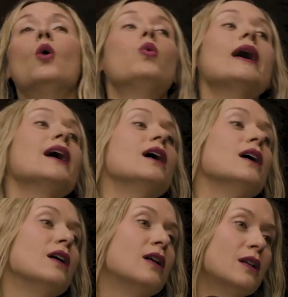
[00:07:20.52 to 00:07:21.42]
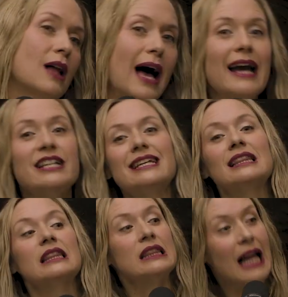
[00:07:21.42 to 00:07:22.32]
Well, I
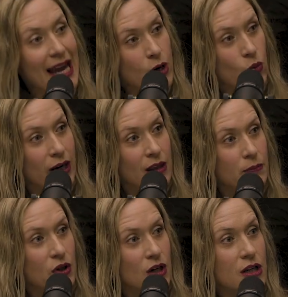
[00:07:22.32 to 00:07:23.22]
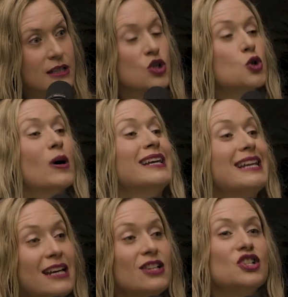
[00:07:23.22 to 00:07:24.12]
didn't like one of the books, and so I
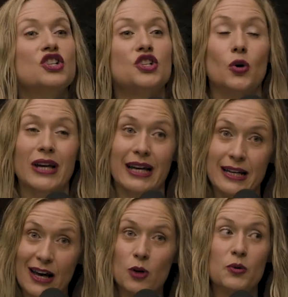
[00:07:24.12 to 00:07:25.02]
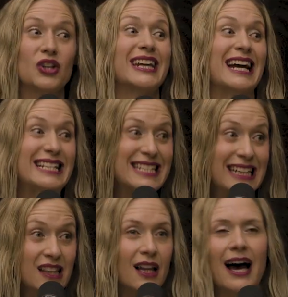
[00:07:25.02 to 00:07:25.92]
needed to just go get another book that I
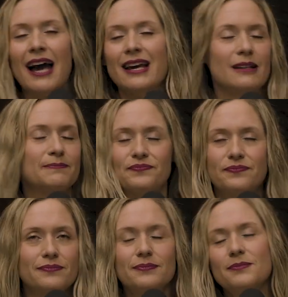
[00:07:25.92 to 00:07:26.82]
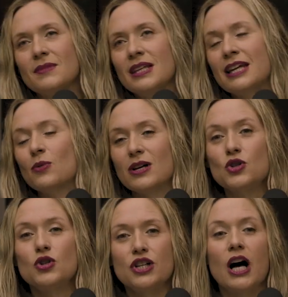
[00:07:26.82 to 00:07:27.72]
did like. And anyway,
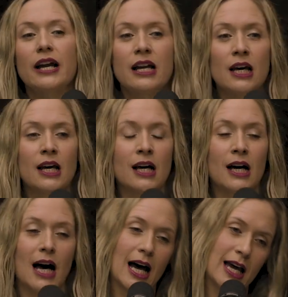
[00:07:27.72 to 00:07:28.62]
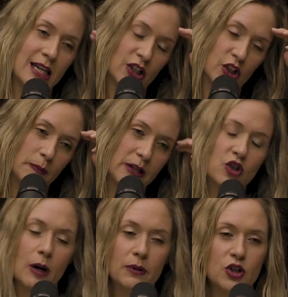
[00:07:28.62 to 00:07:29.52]
so she got in a little bit of
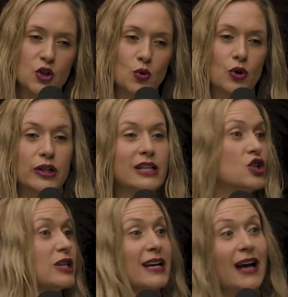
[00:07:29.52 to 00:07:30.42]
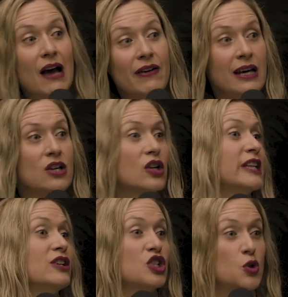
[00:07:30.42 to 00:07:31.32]
trouble at school, and the teacher's like, I've handled
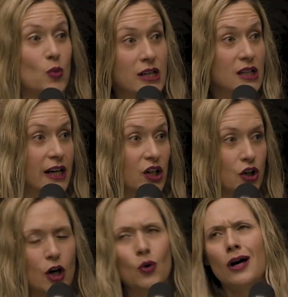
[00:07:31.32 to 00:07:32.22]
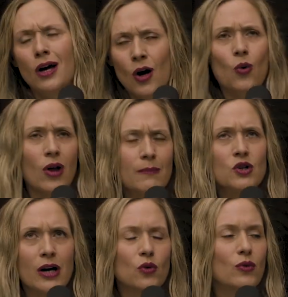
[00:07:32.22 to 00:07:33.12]
it, just wanted to let you know. Well, I'm
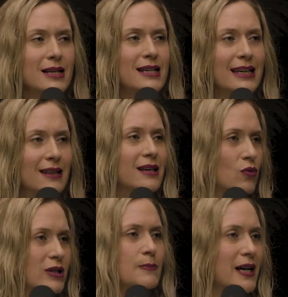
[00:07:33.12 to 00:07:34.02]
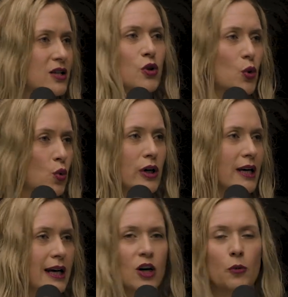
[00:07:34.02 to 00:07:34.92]
trying to raise a kid that respects
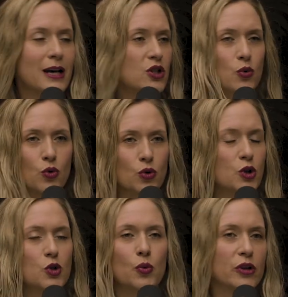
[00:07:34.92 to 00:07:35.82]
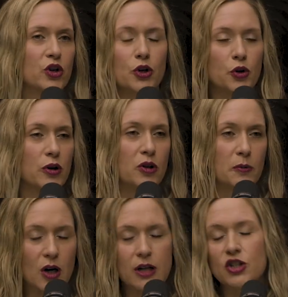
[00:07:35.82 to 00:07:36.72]
authority and obeys the rules, whether you agree with
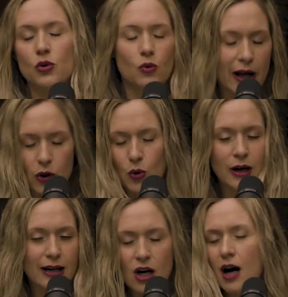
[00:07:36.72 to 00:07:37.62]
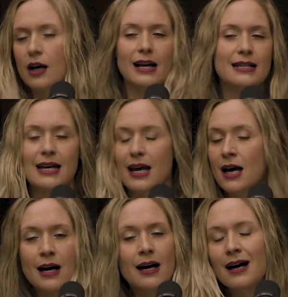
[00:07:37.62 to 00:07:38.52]
them or not. So Eleanor and I talk, and I say,
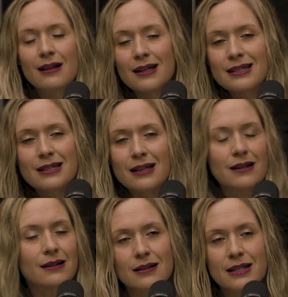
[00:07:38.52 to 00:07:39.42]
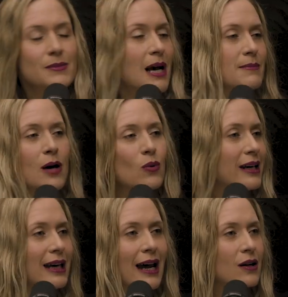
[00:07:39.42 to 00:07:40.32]
listen, sometimes I want
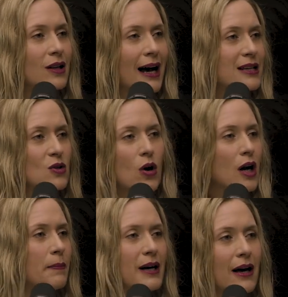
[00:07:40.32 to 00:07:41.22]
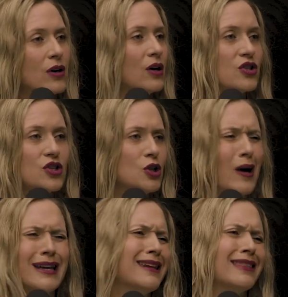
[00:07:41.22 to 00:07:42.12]
to get out of class and walk up and down the halls too.
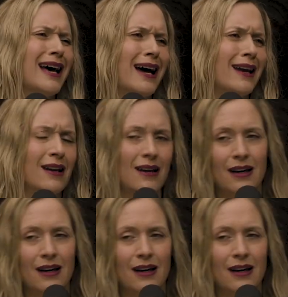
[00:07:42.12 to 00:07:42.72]
I get that.